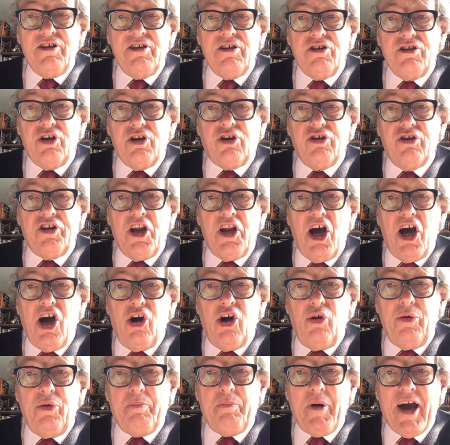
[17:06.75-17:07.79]
You couldn't
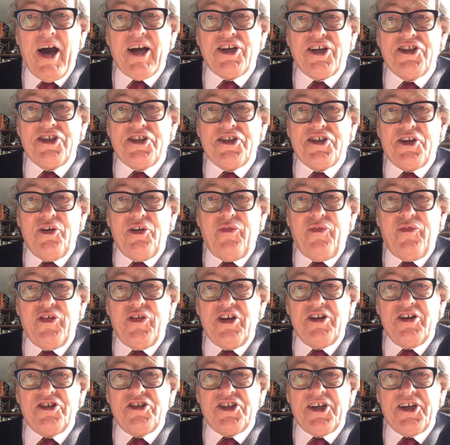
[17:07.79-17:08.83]
hold back stuff for
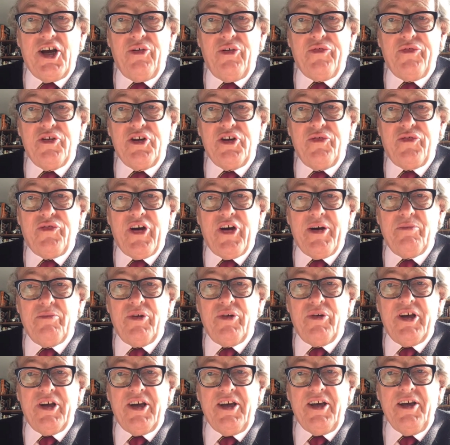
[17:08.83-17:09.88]
yourself and your
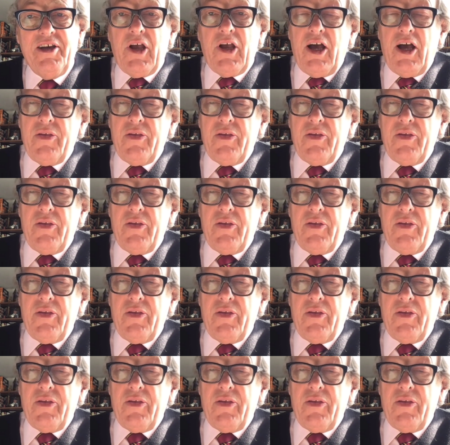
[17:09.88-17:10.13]
family.